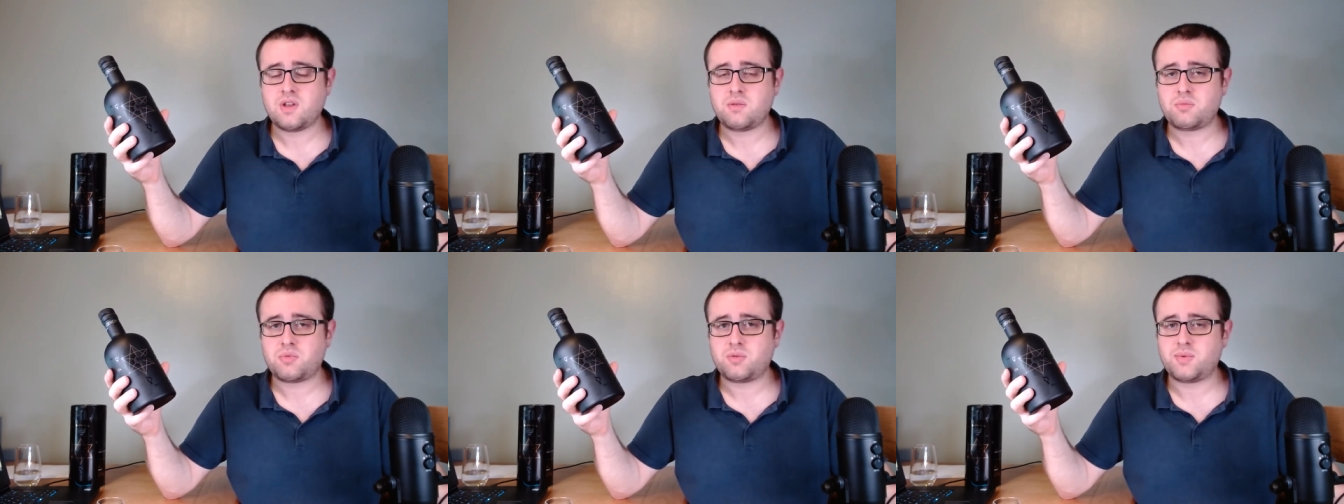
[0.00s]

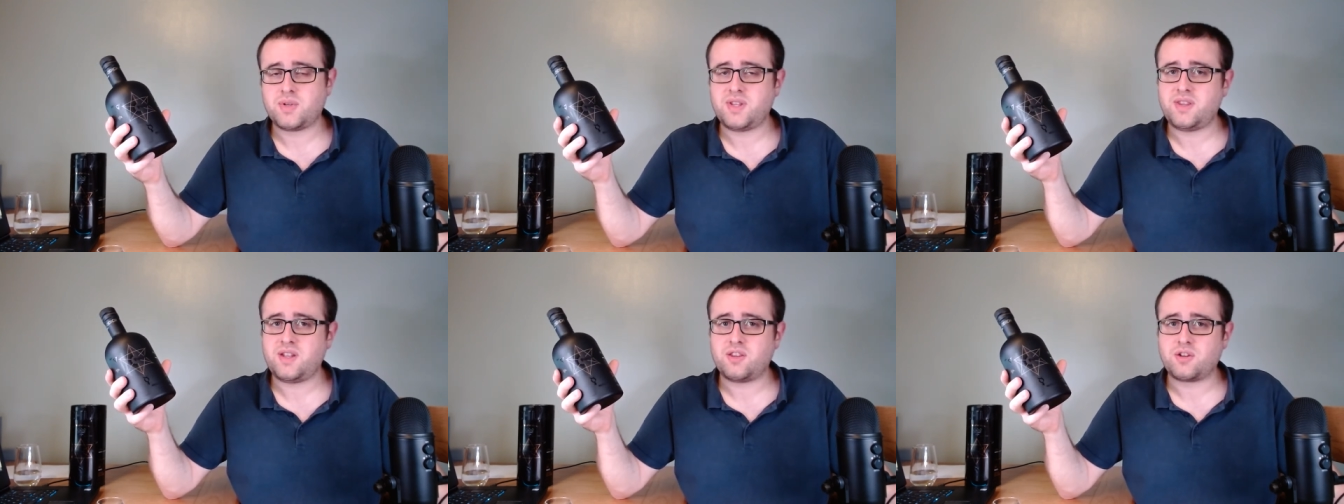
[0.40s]
Probably
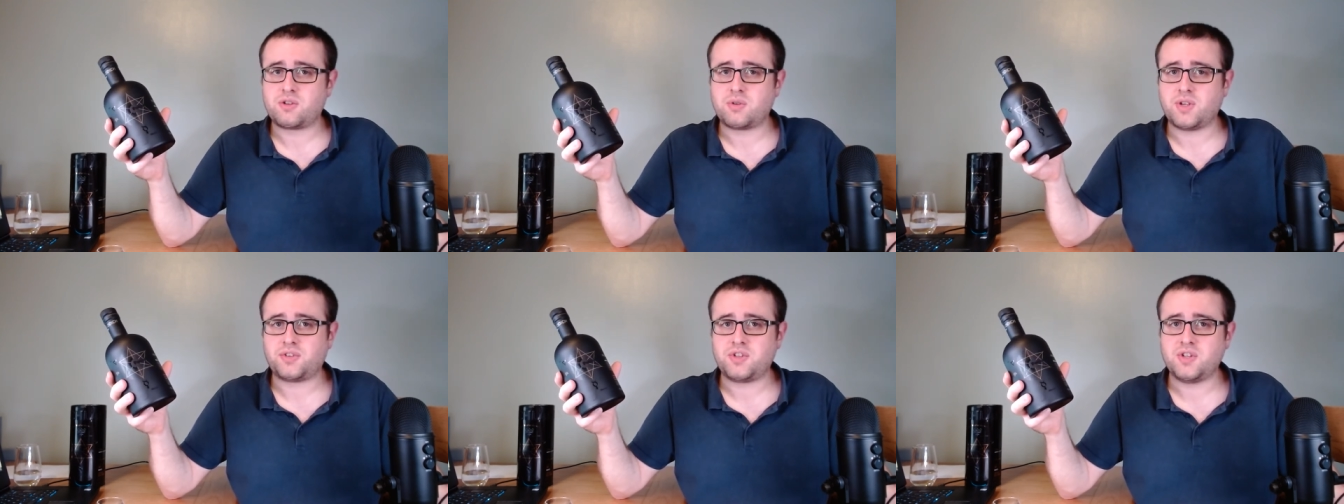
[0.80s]
the other
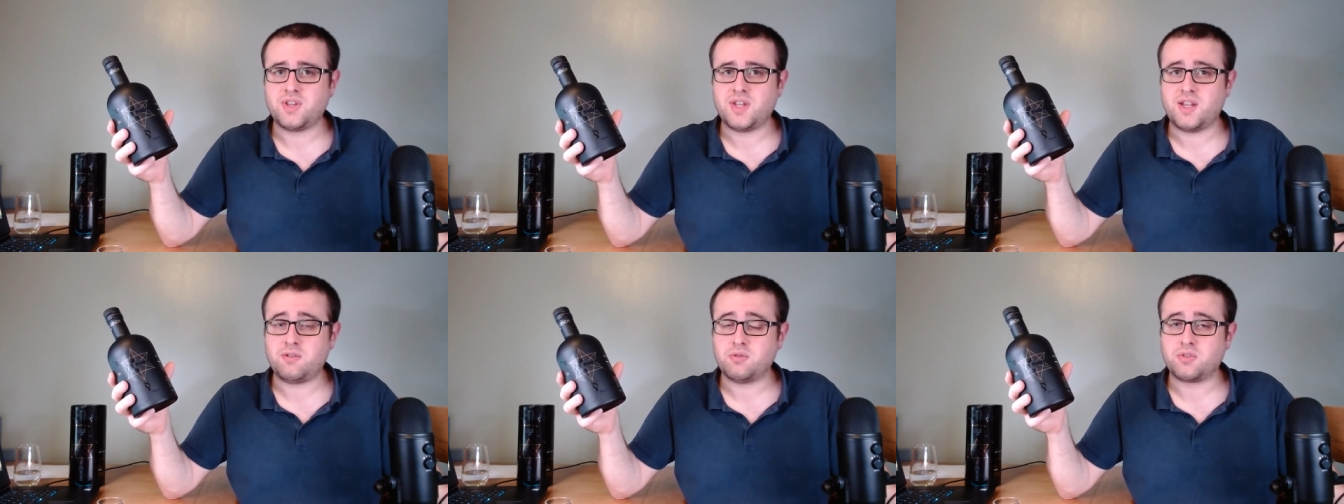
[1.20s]
question
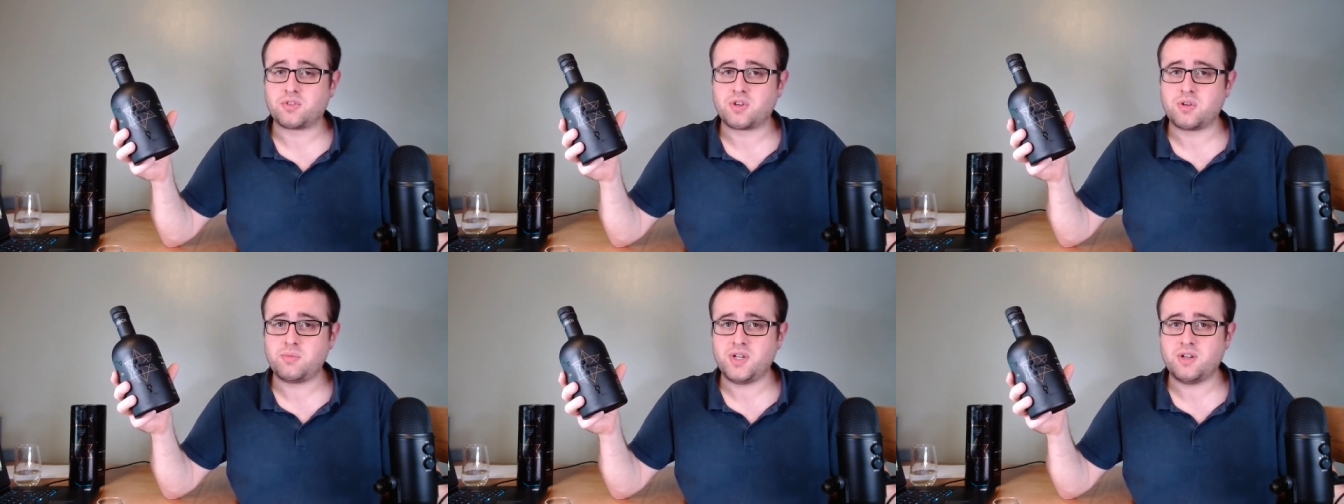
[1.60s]
that everyone's
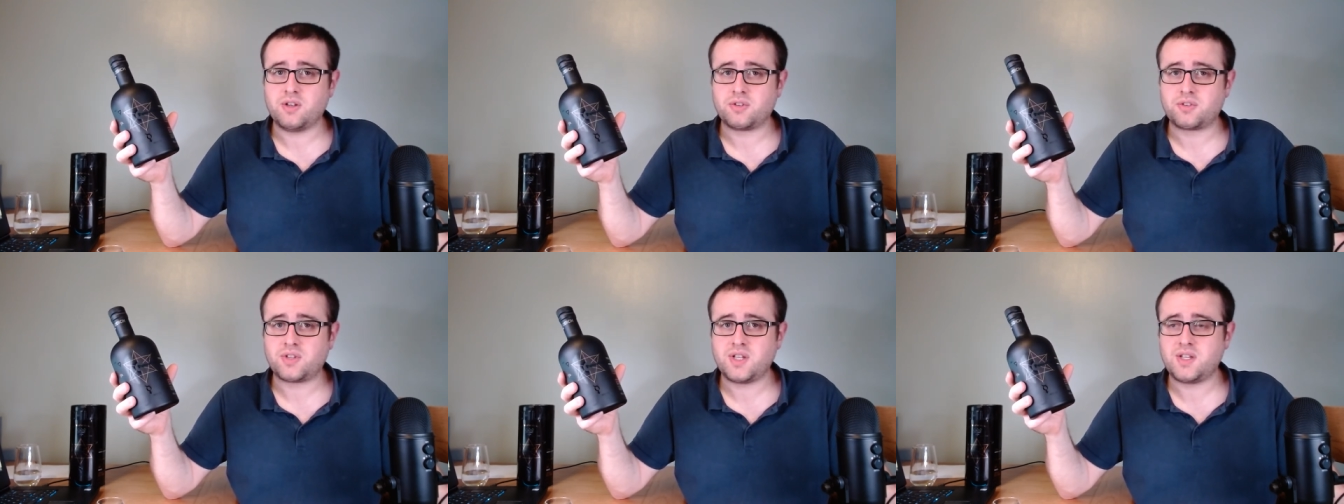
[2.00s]
going to be
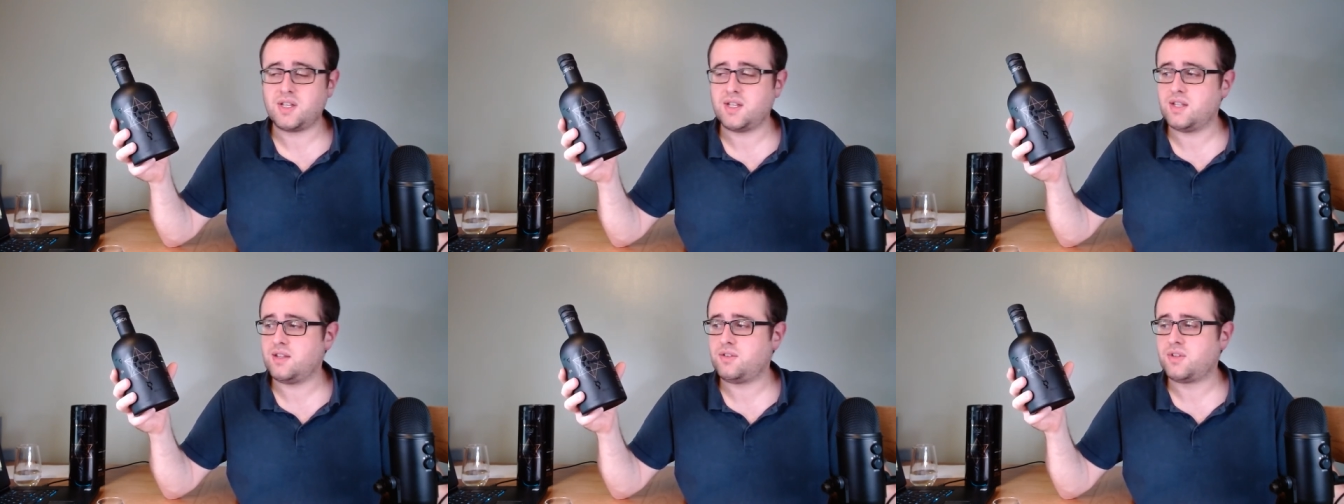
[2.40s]
asking
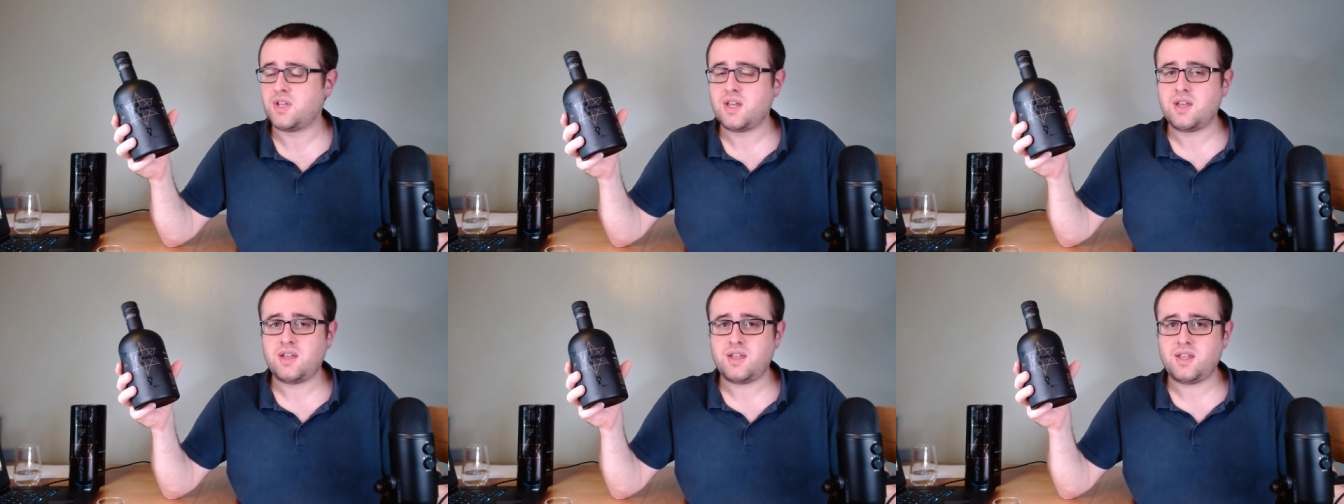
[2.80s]
is
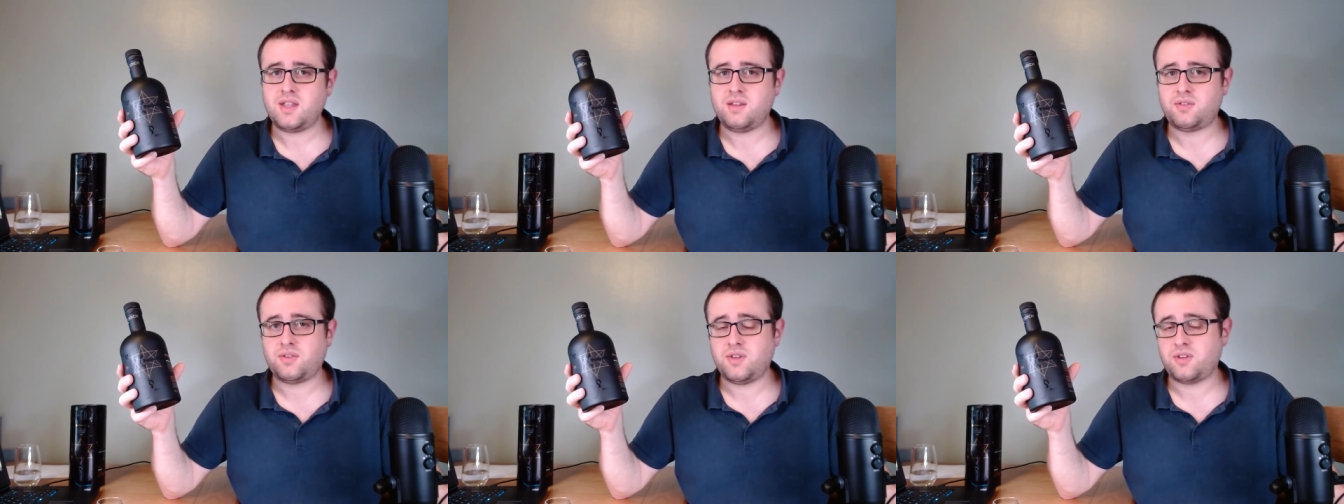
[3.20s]

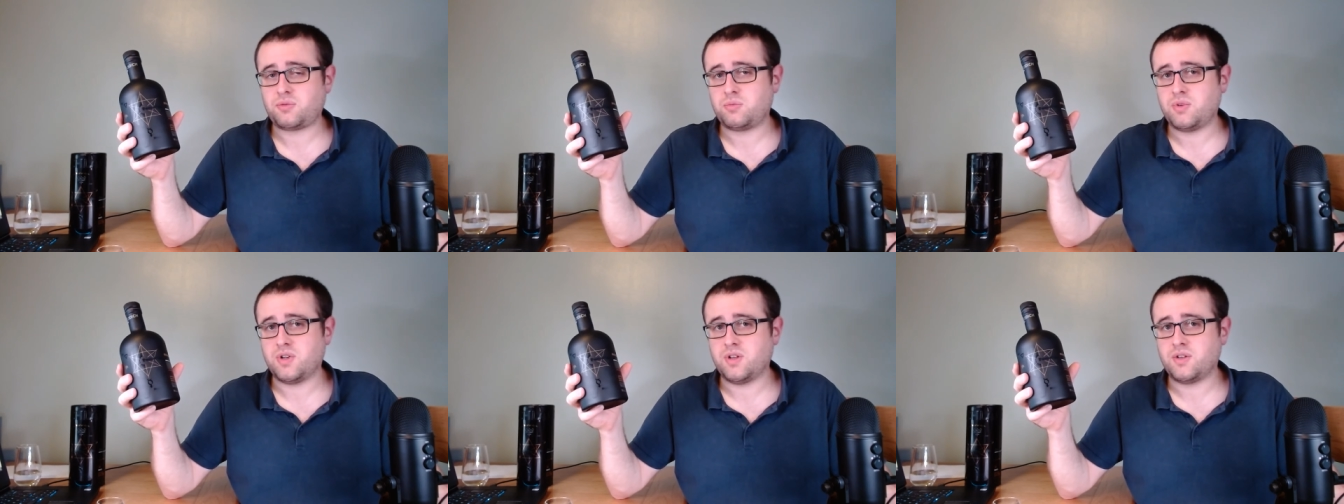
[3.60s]
is this
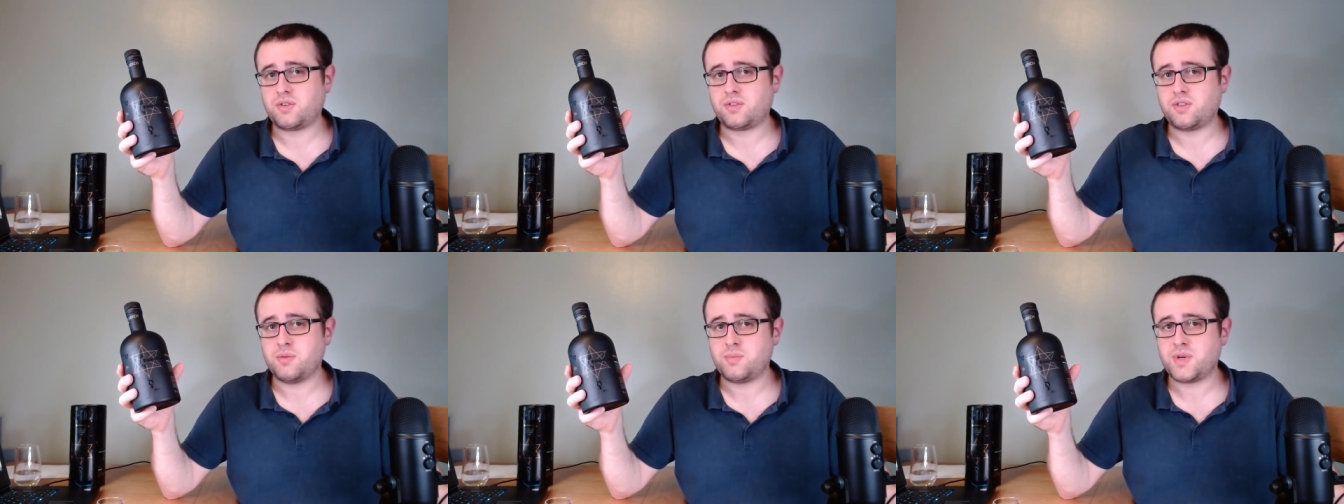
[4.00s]

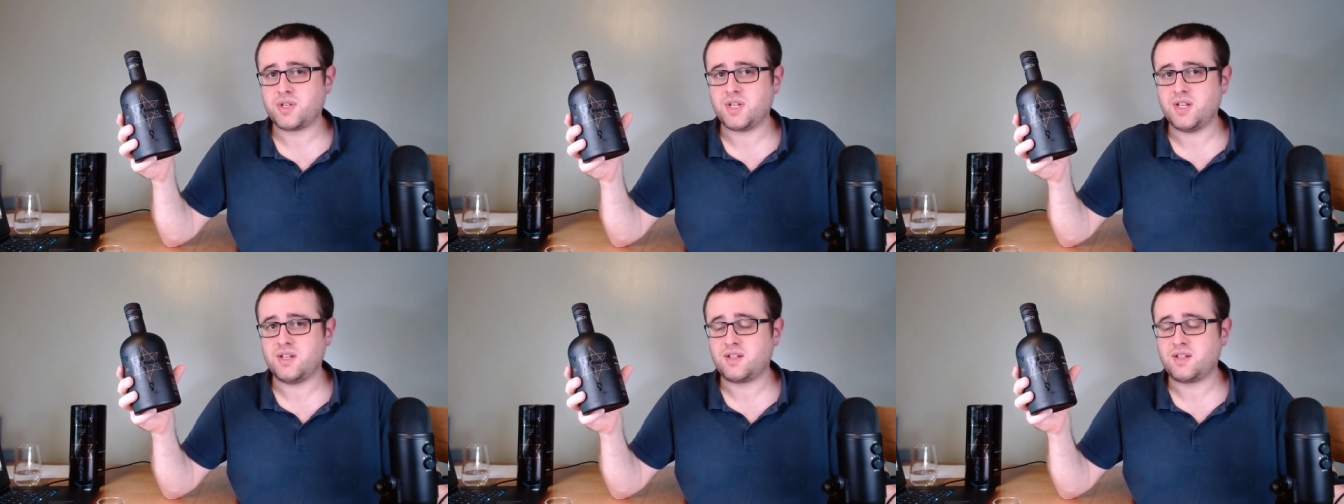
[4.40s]
worth the money?